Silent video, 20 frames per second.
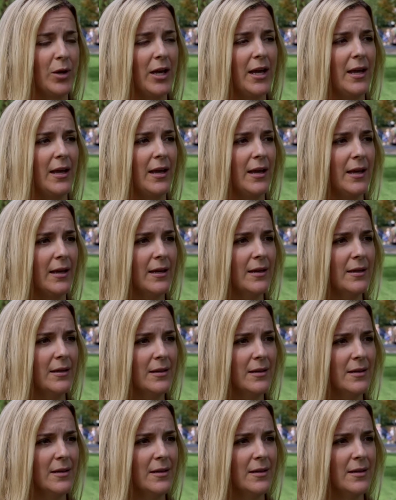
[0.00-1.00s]
way
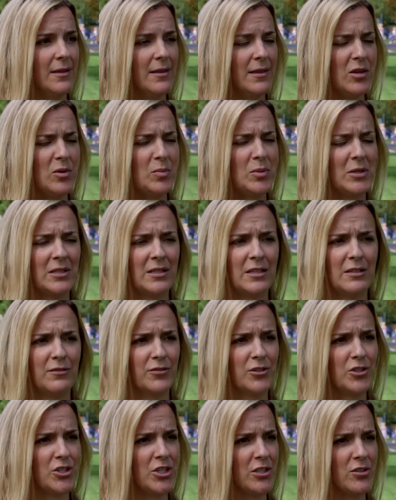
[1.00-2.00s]
the ability
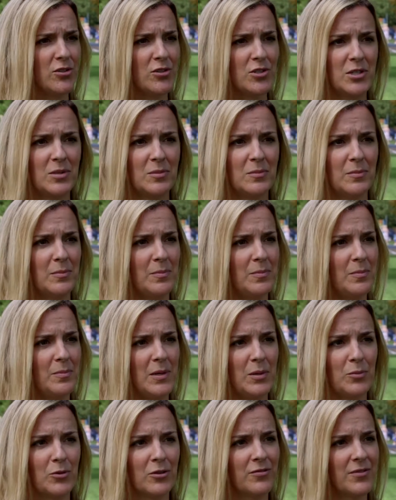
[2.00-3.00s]
for children to
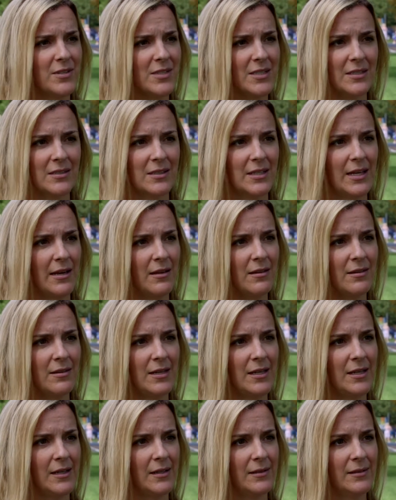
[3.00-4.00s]
be more physically
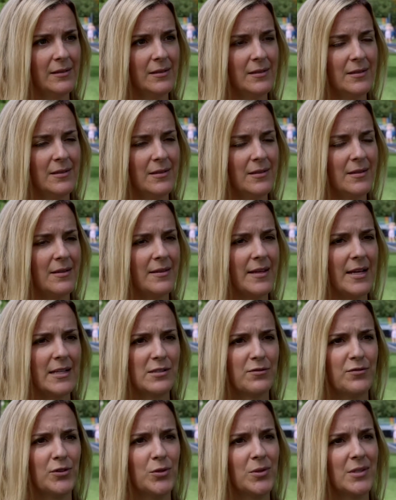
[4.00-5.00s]
healthy.
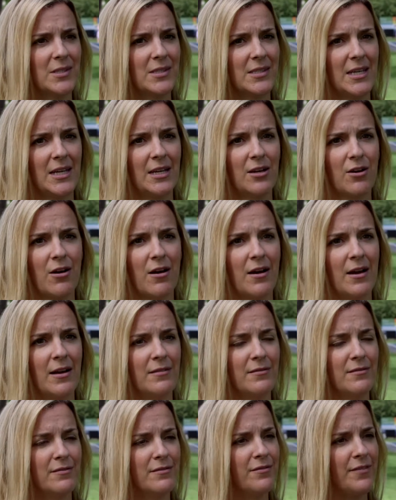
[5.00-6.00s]
That's focusing
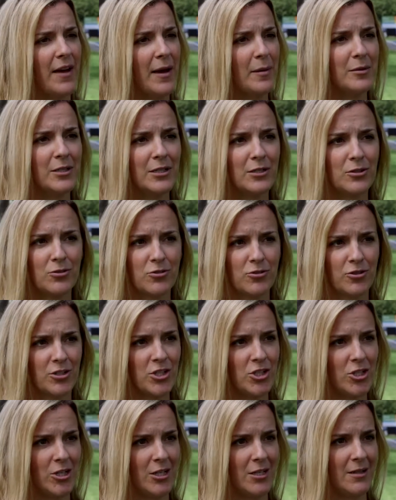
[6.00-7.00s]
on family
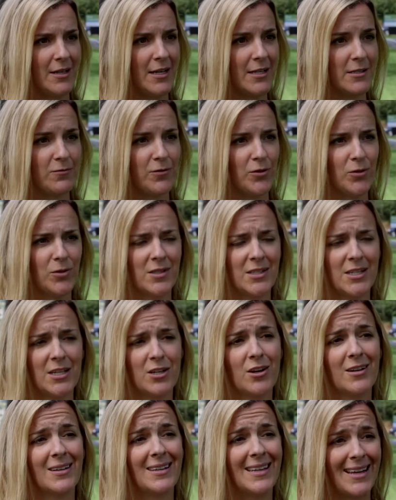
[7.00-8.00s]
nutrition. That's focusing
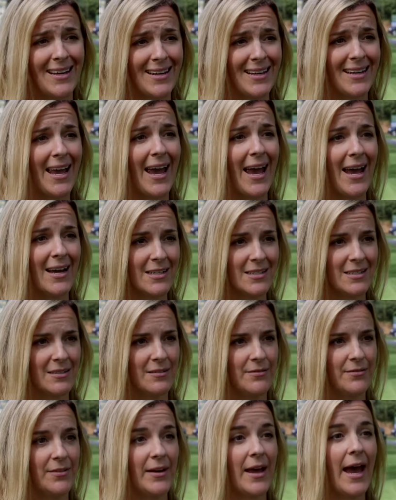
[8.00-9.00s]
on getting
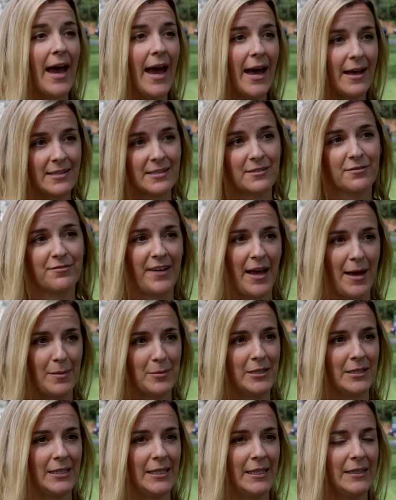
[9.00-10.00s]
active as a
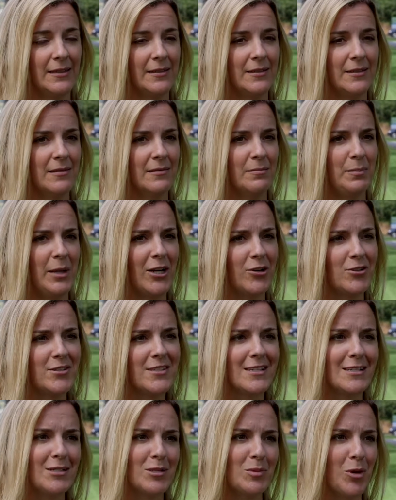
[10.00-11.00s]
family.
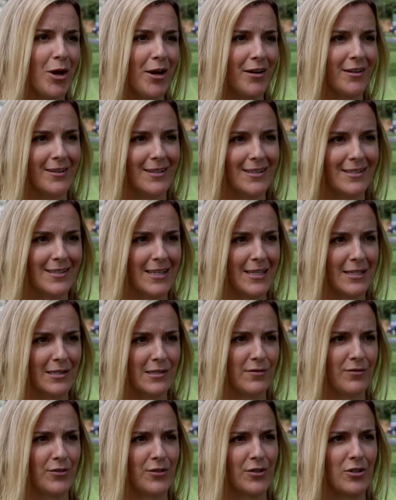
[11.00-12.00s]
Parents need to model these
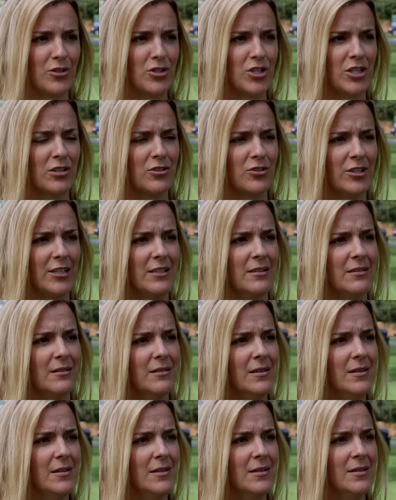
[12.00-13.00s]
things for their children.
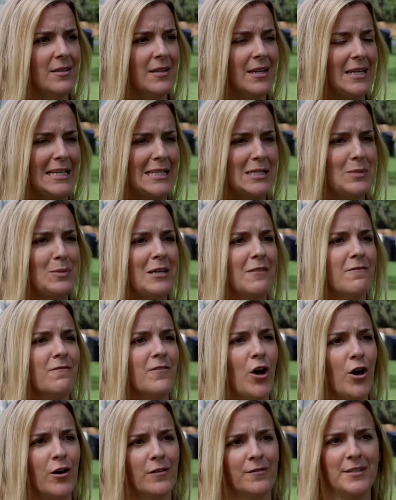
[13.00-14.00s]
They need to be
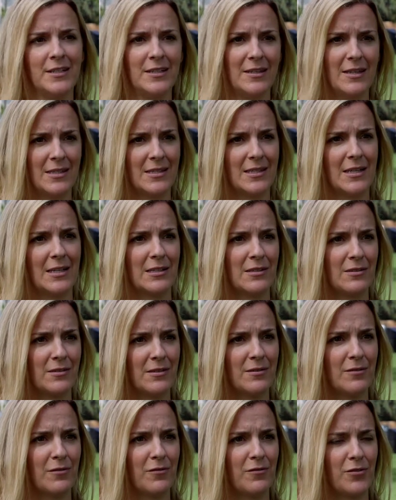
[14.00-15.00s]
involved in these things
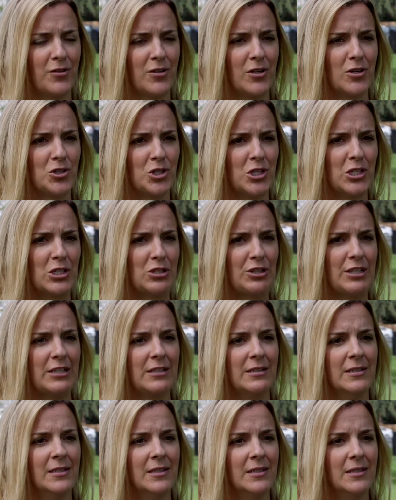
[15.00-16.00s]
for their
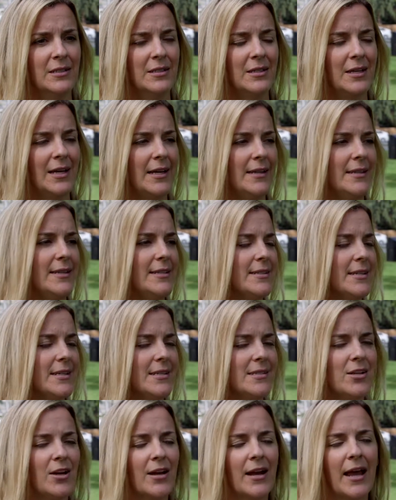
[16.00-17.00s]
children. And it
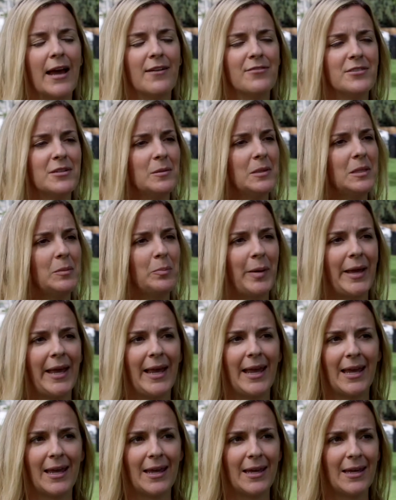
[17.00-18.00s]
does not have to be
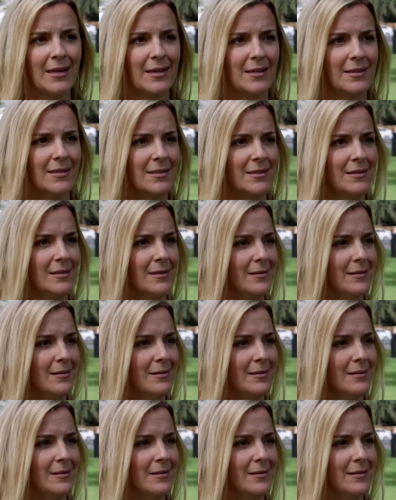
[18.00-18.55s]
paid,